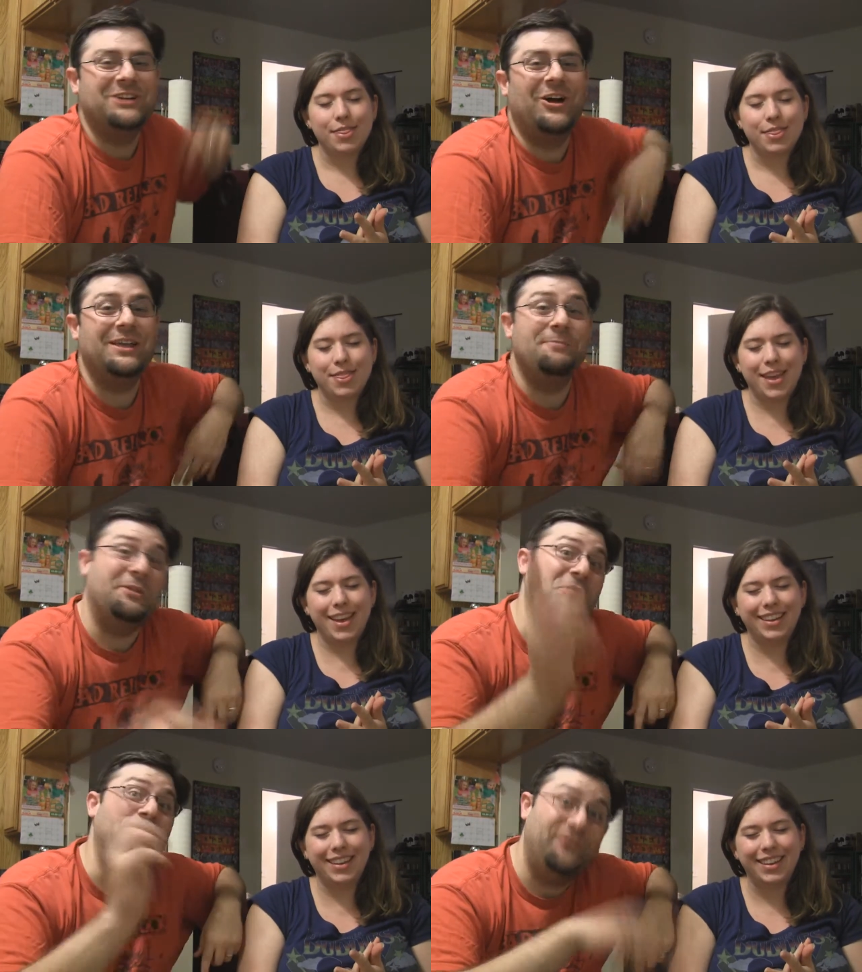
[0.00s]
Speaker 1: we're talking
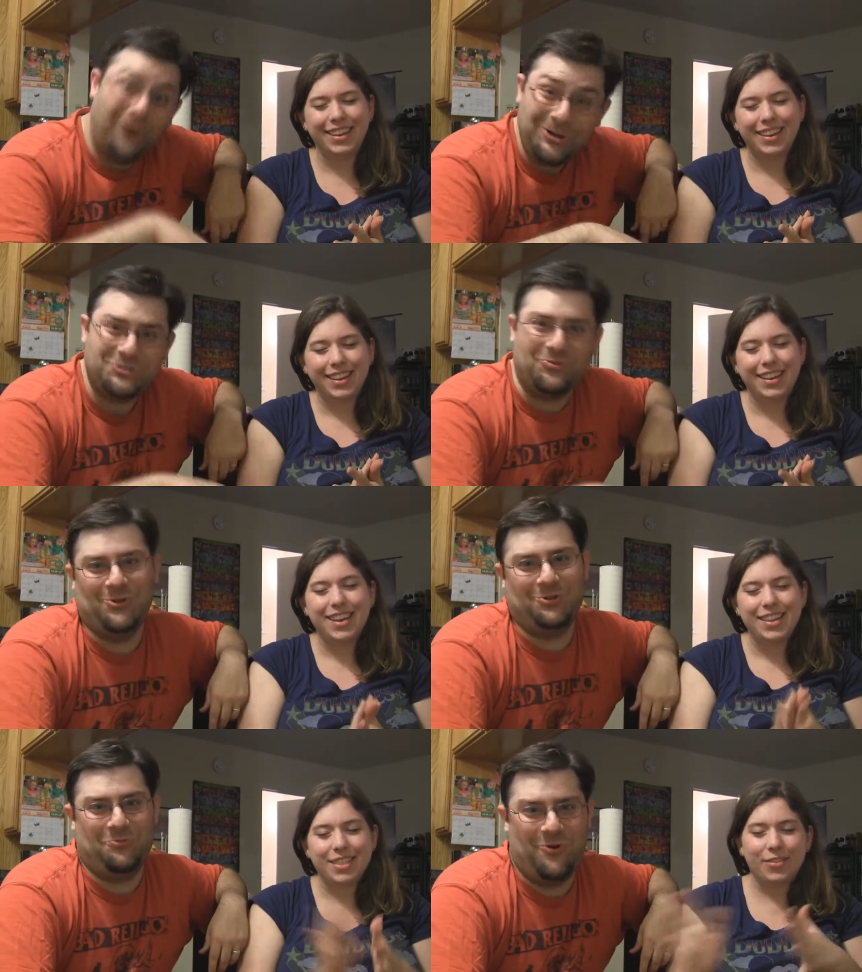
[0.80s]
about the first
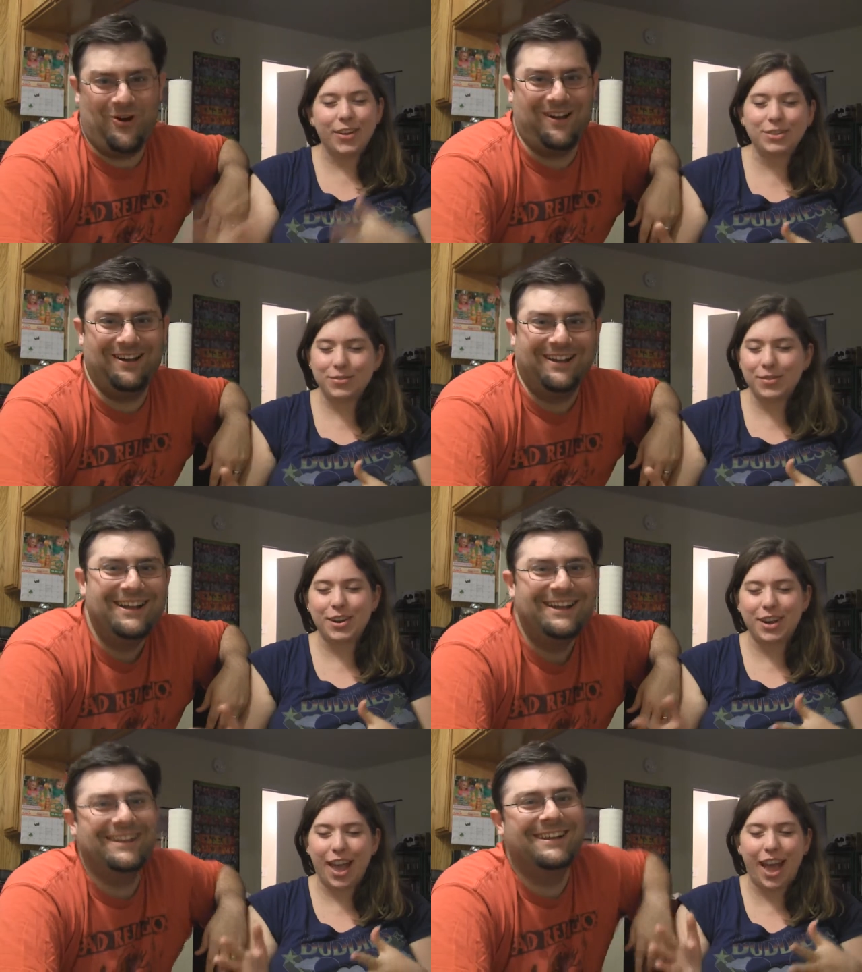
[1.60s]
world the war the
Speaker 2: first
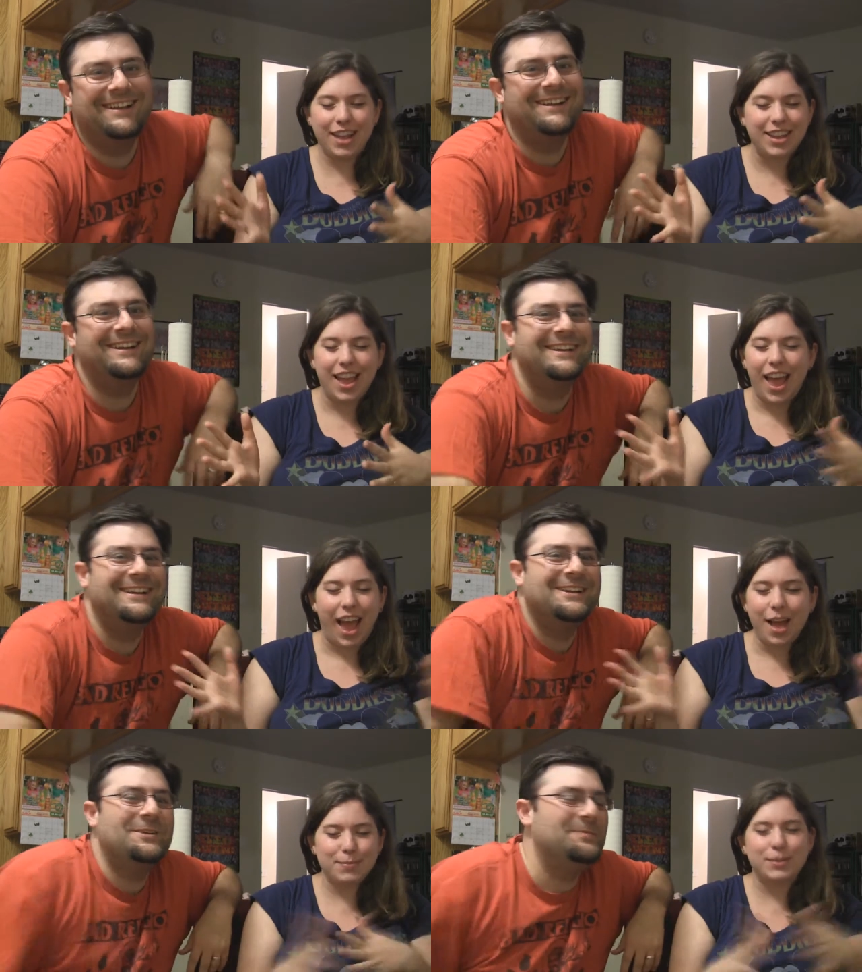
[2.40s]
one had
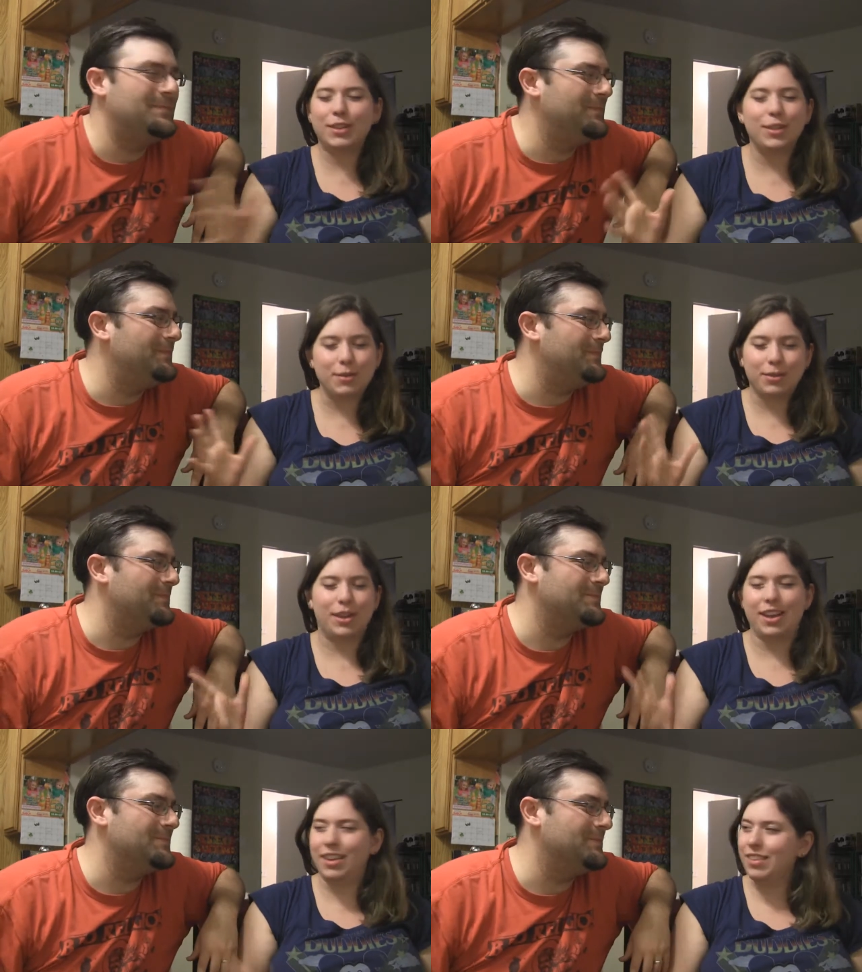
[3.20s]

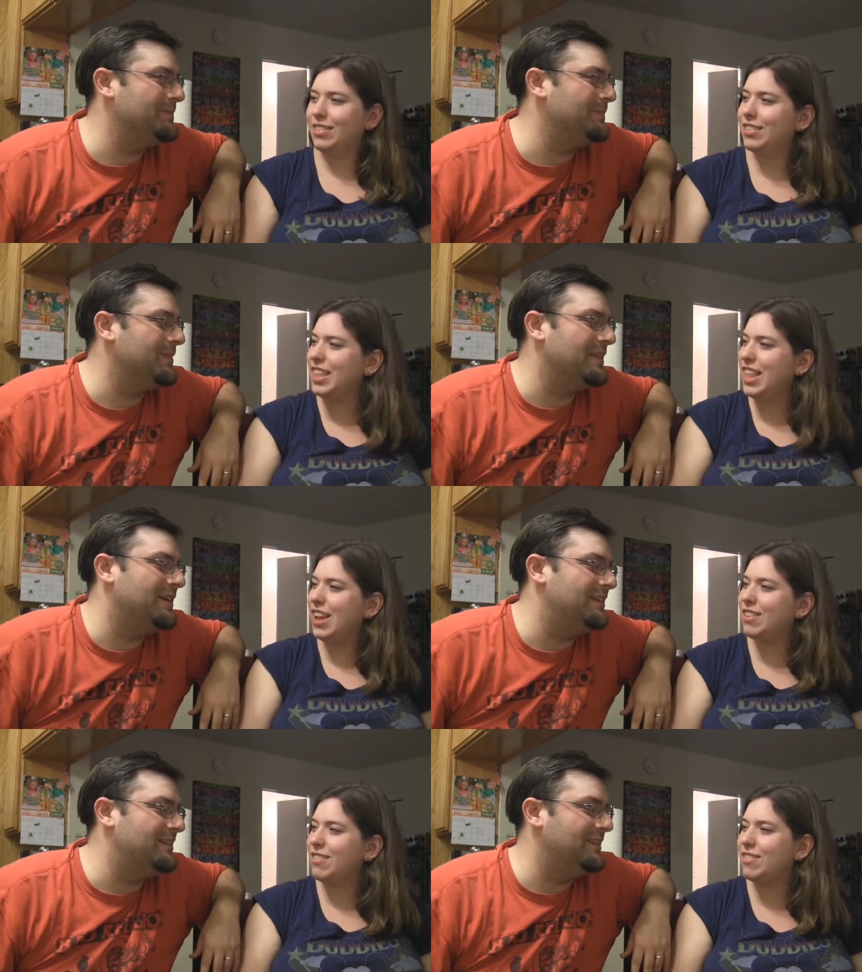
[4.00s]
absolutely
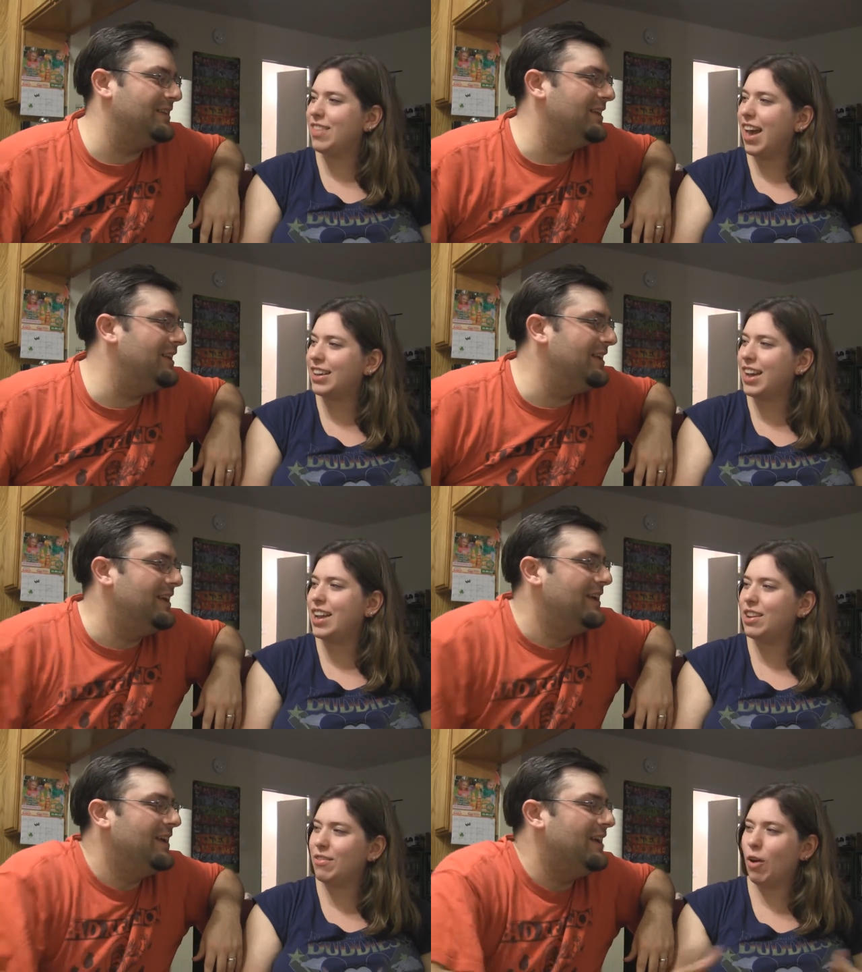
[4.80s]
none of that
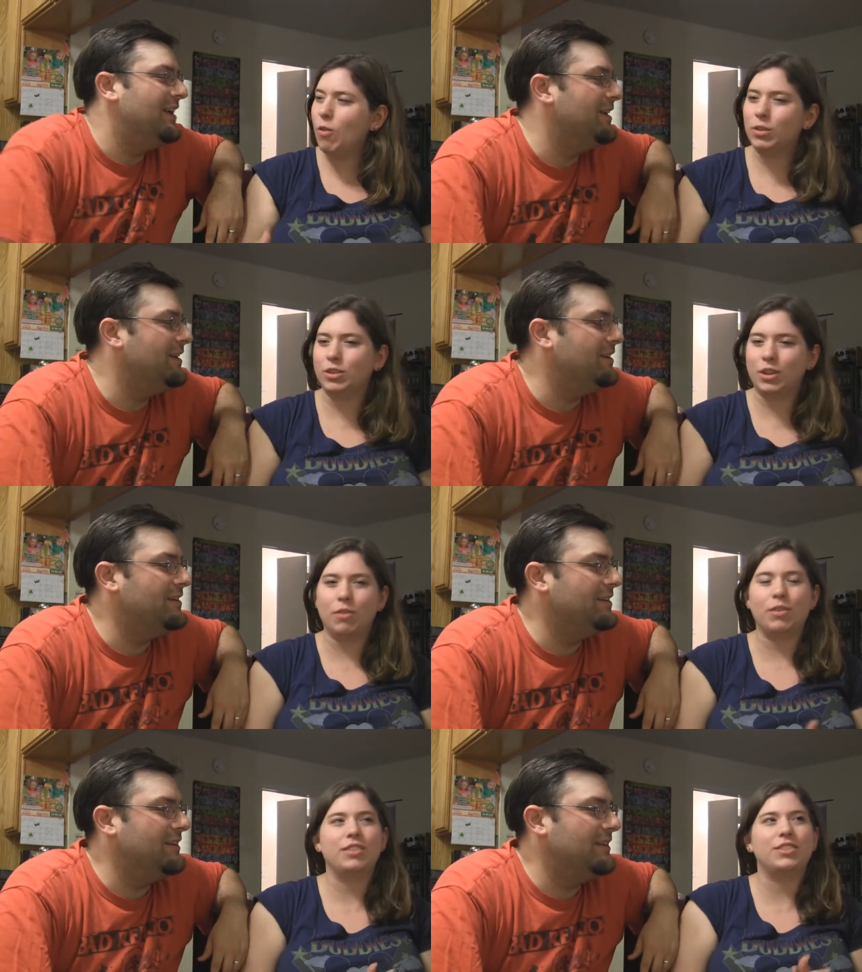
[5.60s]
kind of
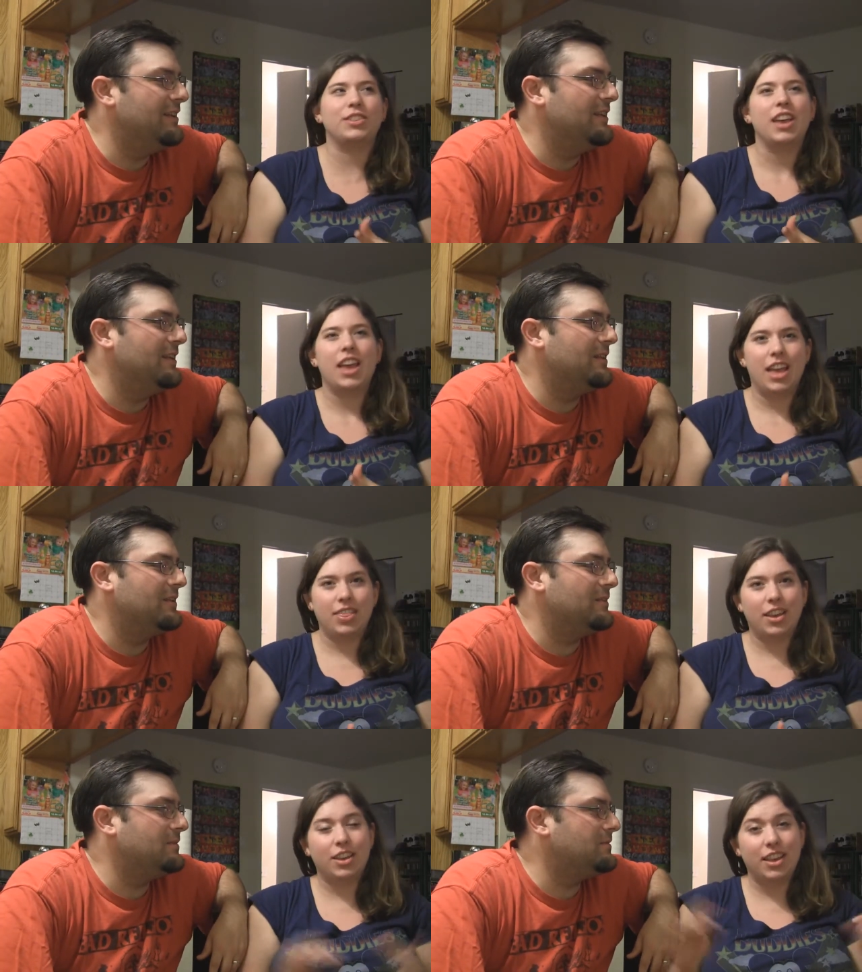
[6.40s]
overtone. It's just
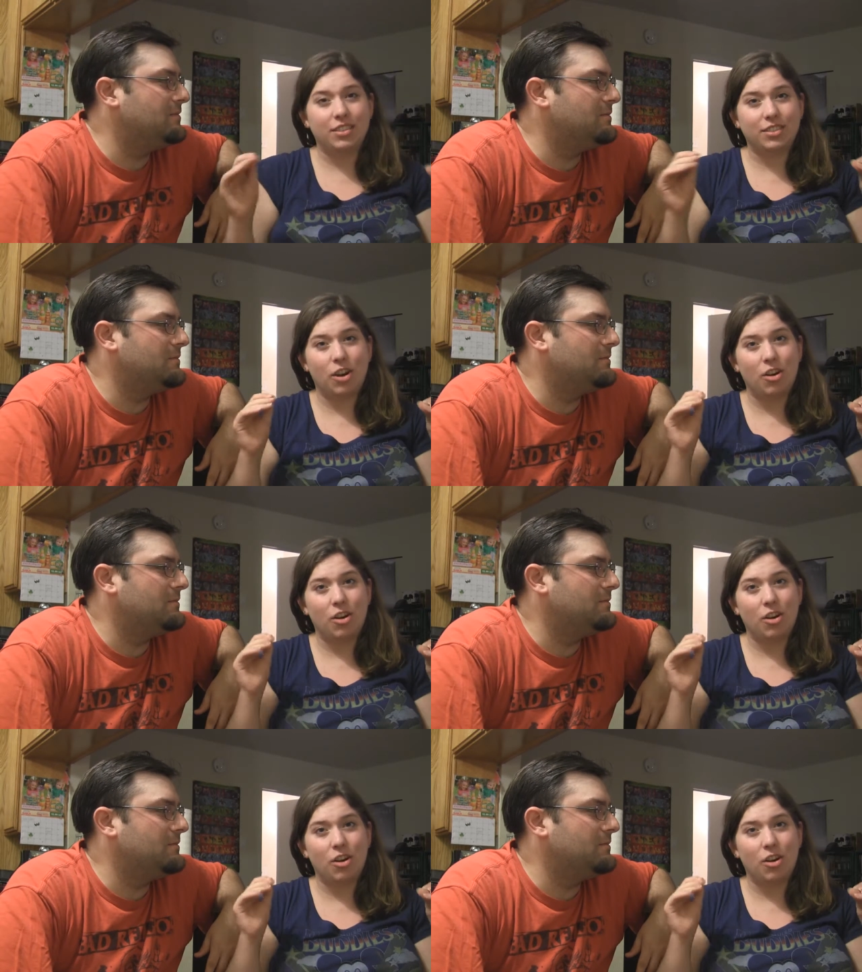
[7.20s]
he, he's